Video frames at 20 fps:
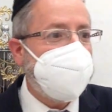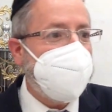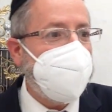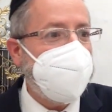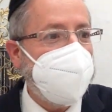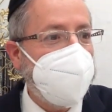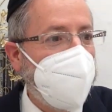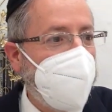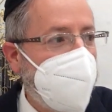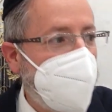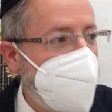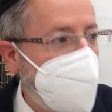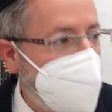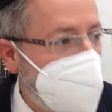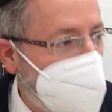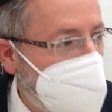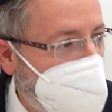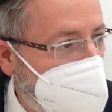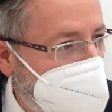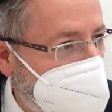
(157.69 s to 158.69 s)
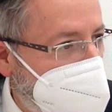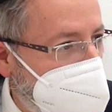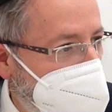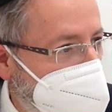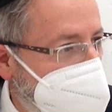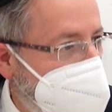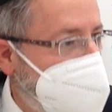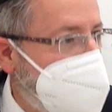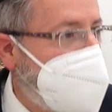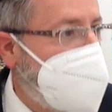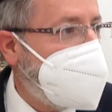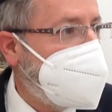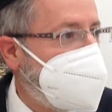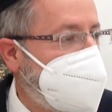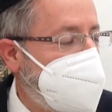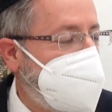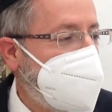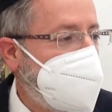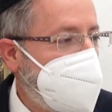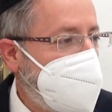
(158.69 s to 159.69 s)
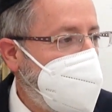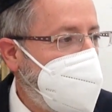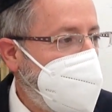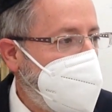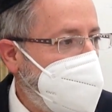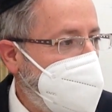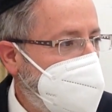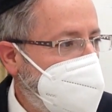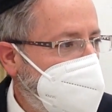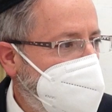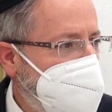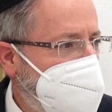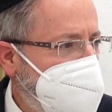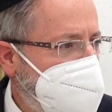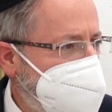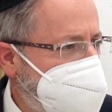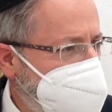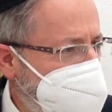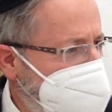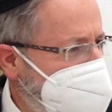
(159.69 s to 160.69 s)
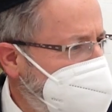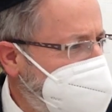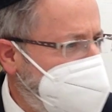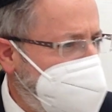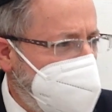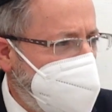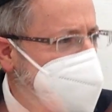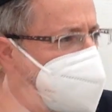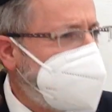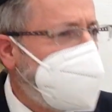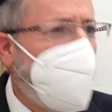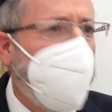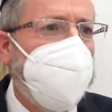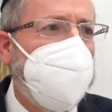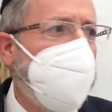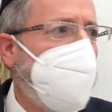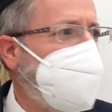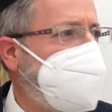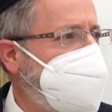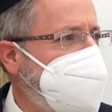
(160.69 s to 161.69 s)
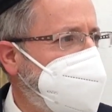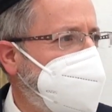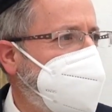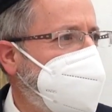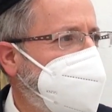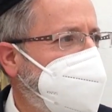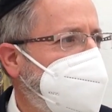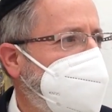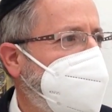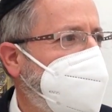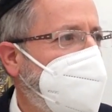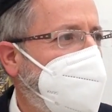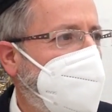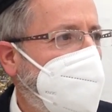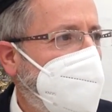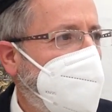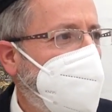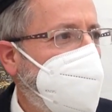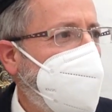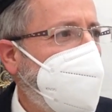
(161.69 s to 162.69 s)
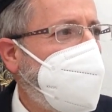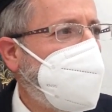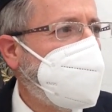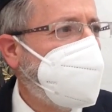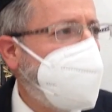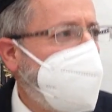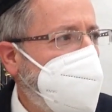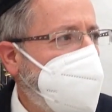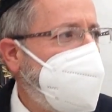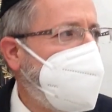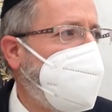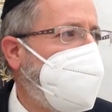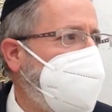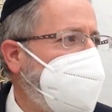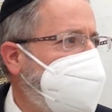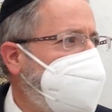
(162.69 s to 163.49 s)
and every one of you that's here tonight, it's worth so much. Because people are